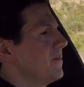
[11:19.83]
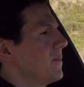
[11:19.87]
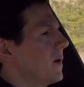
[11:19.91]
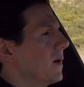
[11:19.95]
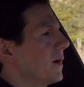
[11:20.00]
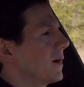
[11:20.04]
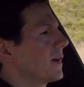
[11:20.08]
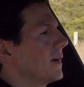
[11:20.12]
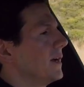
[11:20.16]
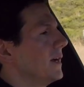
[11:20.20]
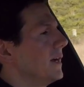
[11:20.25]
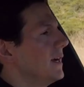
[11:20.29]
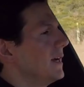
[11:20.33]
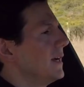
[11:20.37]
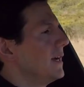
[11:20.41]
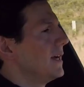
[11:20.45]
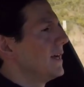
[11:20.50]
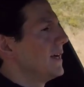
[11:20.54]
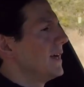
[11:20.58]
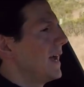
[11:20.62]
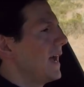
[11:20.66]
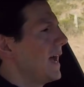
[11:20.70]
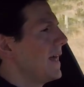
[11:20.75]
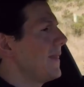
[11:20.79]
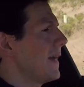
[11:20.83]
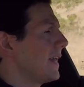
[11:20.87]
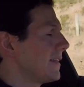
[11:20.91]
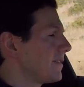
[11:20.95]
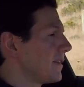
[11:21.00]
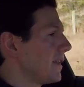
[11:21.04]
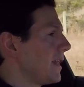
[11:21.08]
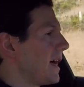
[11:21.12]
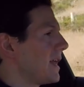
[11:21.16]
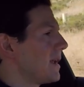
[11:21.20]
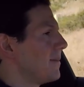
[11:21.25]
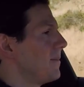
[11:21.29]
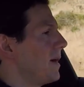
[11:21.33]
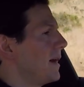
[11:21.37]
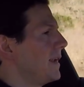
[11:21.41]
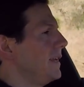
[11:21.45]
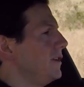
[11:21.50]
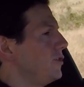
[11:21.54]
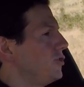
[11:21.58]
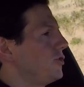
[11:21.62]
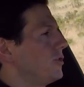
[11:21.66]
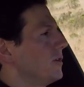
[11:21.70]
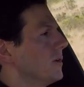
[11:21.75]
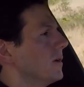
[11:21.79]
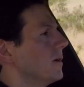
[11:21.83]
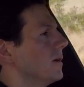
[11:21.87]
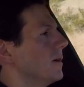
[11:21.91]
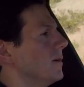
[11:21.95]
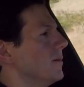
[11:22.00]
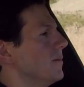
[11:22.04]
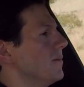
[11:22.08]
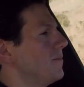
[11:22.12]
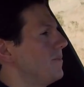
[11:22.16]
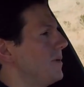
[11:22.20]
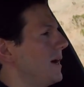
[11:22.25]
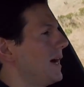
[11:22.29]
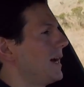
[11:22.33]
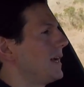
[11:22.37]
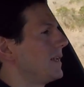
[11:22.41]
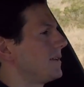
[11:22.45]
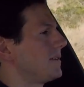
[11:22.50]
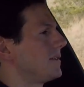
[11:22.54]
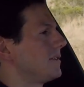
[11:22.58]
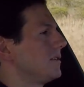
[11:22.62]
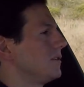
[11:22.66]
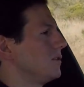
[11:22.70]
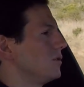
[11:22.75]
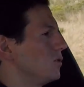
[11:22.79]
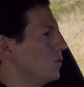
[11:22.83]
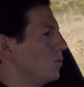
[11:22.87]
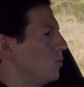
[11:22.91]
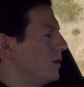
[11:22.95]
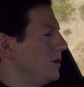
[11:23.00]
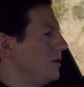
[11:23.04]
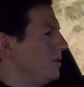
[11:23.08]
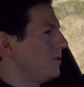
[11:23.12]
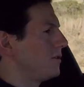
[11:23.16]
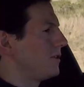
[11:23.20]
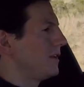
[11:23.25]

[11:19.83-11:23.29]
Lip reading: mark. And that's a lot of money, sure, but when you